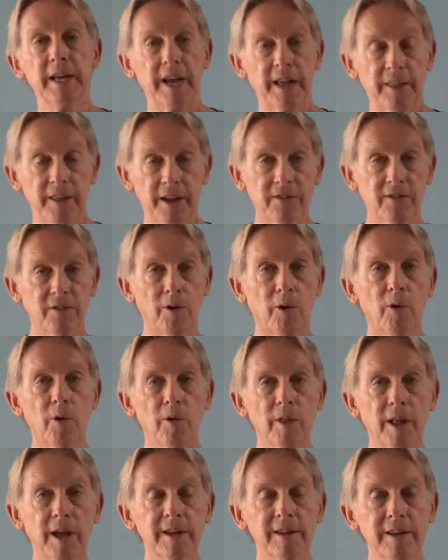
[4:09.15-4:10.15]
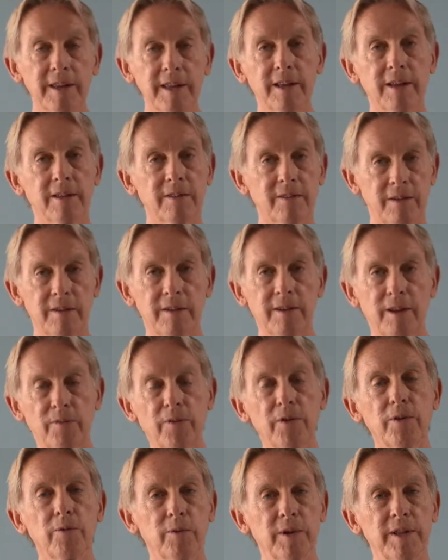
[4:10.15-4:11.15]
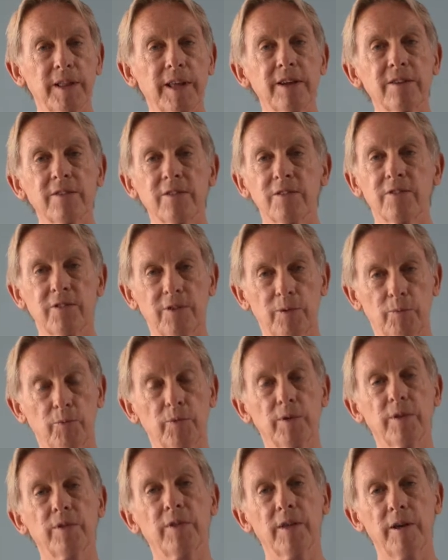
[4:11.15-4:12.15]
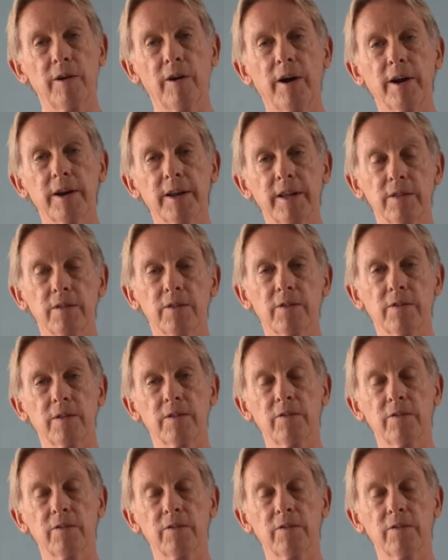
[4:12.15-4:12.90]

And that's the whole idea. It's a different relationship with the audience.